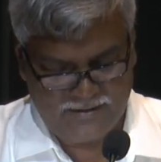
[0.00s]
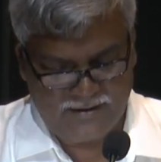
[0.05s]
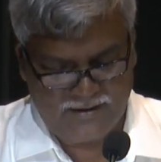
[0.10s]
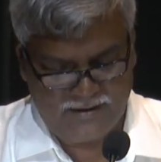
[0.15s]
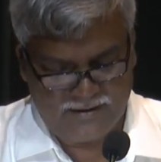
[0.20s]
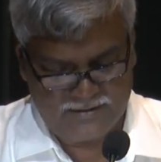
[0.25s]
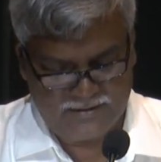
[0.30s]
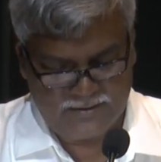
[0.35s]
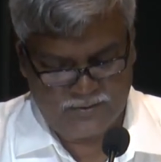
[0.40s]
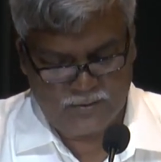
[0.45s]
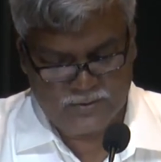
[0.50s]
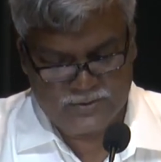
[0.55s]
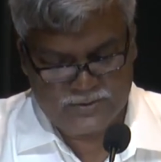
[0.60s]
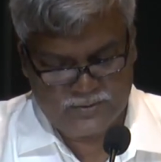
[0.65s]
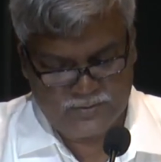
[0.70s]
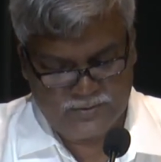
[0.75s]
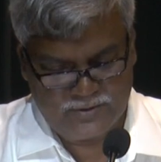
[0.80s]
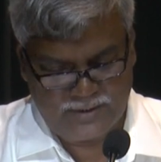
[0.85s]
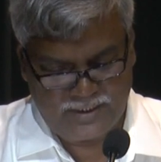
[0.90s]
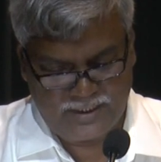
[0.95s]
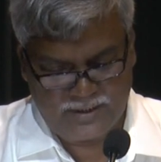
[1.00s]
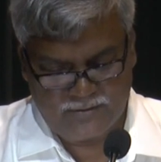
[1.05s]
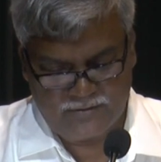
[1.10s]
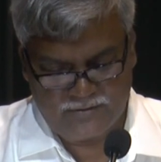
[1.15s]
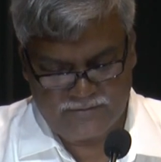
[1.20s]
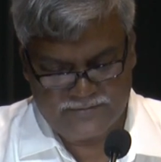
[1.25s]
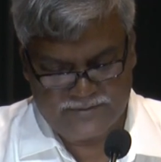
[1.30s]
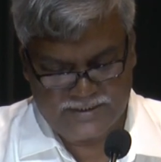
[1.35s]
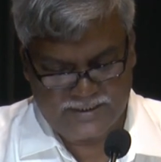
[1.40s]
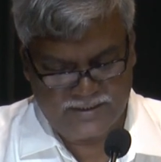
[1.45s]
And he rose to the rank
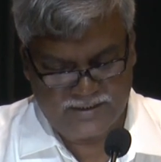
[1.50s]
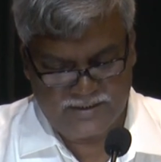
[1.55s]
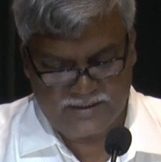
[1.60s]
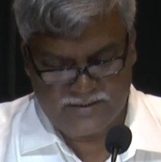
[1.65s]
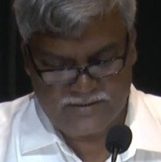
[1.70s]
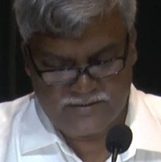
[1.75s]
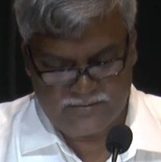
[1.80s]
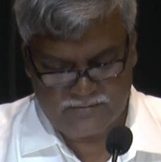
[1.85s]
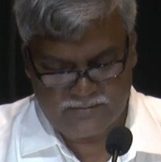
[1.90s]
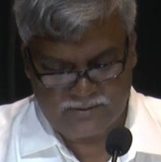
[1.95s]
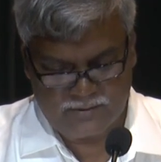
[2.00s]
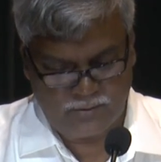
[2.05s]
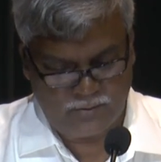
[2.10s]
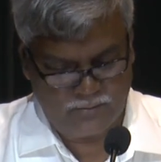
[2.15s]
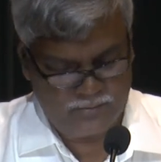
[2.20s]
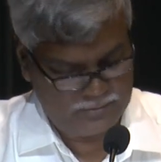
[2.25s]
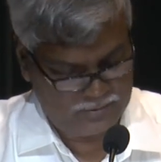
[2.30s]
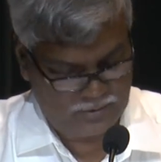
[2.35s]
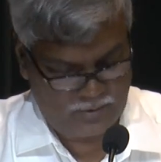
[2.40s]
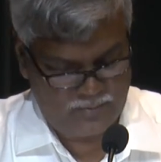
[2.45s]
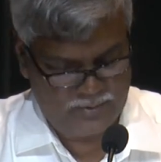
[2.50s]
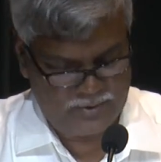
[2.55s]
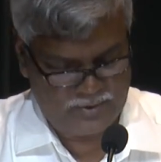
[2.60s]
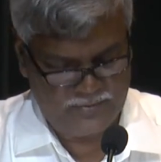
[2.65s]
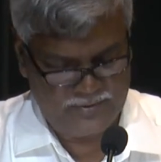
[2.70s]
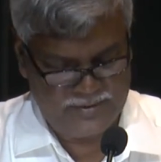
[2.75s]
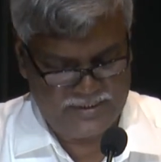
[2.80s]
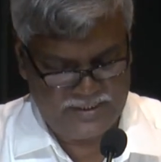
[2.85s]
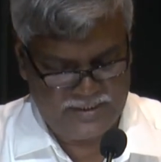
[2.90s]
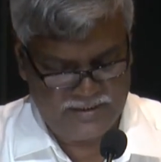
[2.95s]
of Secretary to the Government
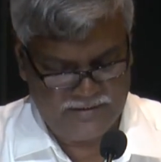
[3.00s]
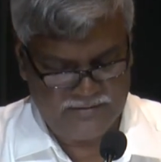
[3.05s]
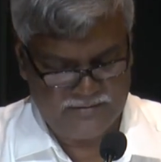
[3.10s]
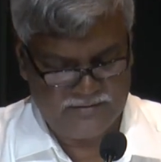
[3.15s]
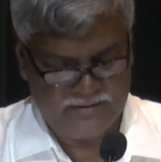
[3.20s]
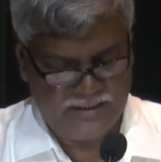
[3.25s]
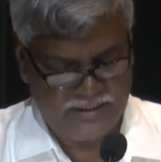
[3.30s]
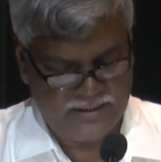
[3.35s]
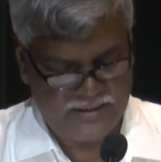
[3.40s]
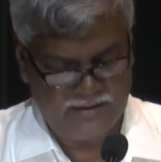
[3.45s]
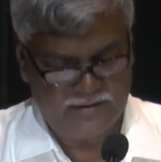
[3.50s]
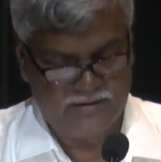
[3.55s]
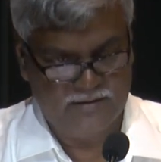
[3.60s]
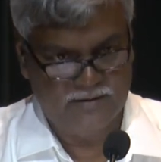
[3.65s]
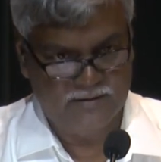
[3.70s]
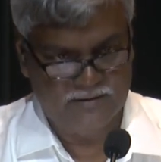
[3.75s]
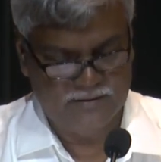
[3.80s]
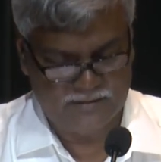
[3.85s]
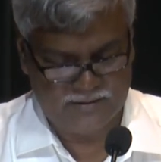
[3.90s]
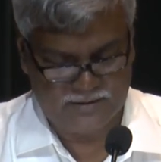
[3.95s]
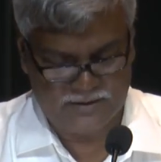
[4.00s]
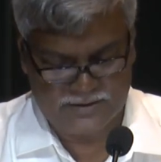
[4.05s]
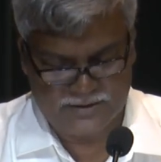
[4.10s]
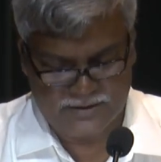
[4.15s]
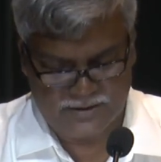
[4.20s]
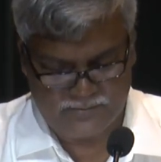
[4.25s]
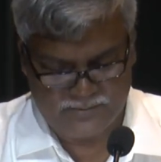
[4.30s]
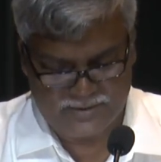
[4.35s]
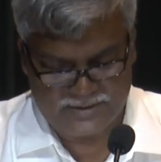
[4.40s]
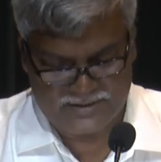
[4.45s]
of India. He headed the
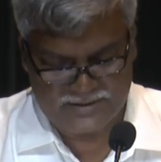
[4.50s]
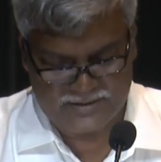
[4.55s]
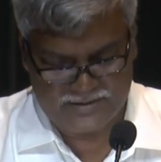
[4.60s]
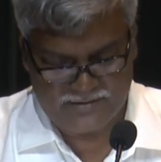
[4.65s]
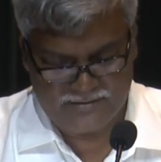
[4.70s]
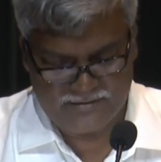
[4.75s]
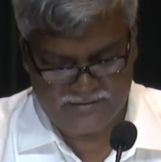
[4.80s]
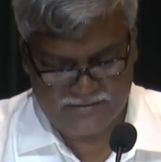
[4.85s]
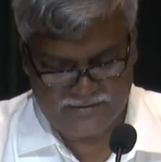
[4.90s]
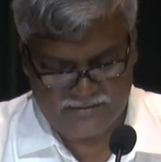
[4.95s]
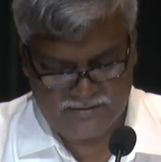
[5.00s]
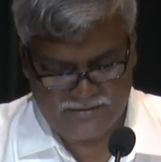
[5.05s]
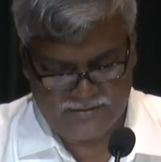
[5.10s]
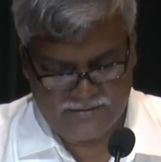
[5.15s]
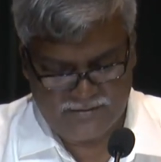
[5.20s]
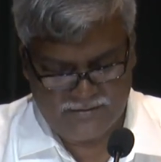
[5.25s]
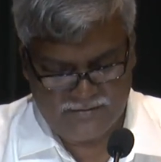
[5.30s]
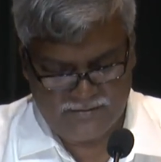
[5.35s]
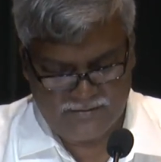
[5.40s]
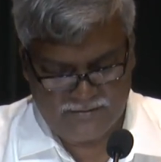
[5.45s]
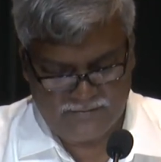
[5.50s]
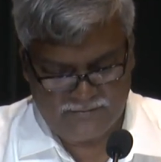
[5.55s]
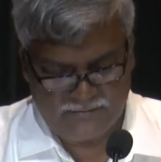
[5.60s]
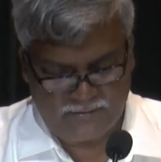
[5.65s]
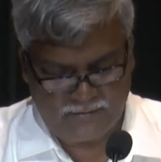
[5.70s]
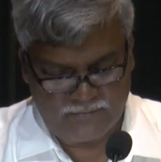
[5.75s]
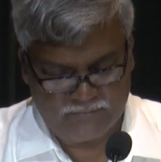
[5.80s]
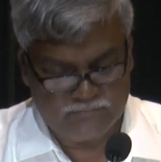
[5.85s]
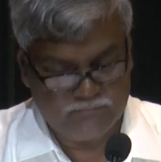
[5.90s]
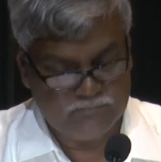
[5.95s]
Cultural Ministry
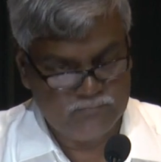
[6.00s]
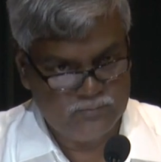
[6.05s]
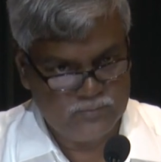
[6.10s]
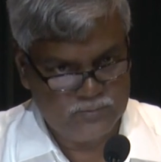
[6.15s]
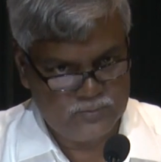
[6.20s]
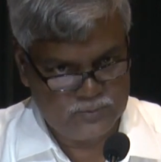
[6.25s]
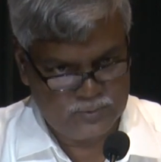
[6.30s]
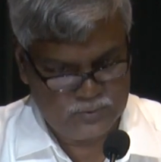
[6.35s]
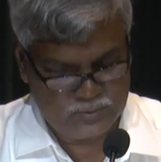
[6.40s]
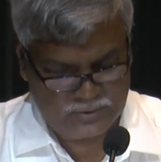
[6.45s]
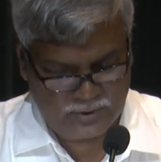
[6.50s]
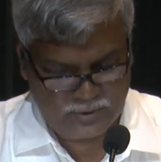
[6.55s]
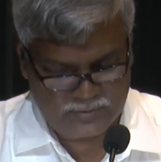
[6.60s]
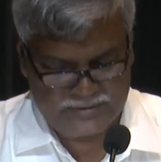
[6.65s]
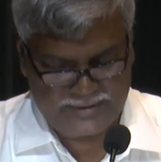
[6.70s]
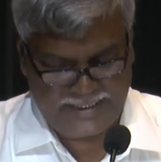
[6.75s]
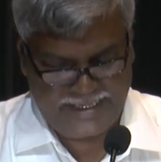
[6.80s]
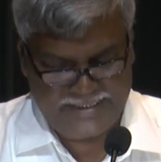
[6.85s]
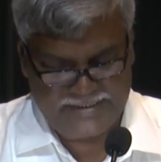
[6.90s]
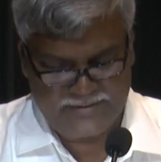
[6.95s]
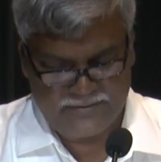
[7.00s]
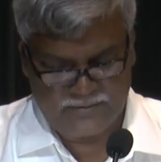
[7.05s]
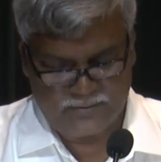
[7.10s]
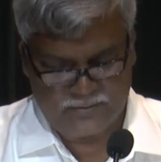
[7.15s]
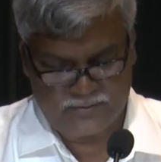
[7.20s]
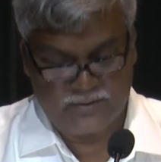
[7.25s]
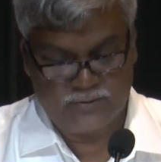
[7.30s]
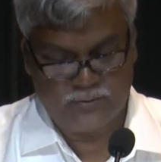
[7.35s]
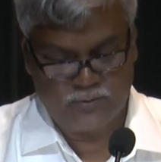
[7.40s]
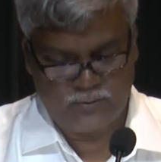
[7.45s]
from 2008 to
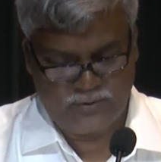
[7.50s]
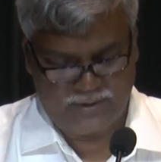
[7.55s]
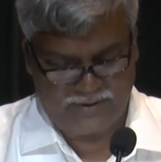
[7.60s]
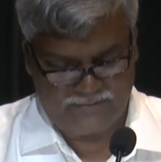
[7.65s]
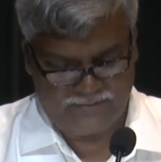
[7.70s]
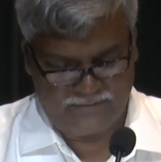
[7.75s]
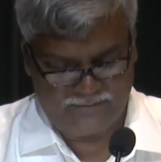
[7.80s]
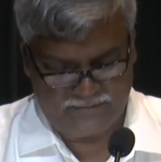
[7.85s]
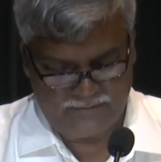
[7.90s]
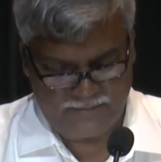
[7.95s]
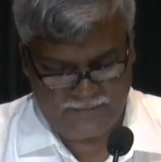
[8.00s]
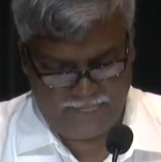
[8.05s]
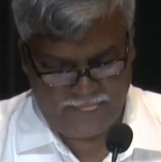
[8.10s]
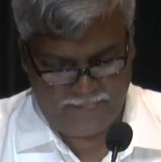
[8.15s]
2012.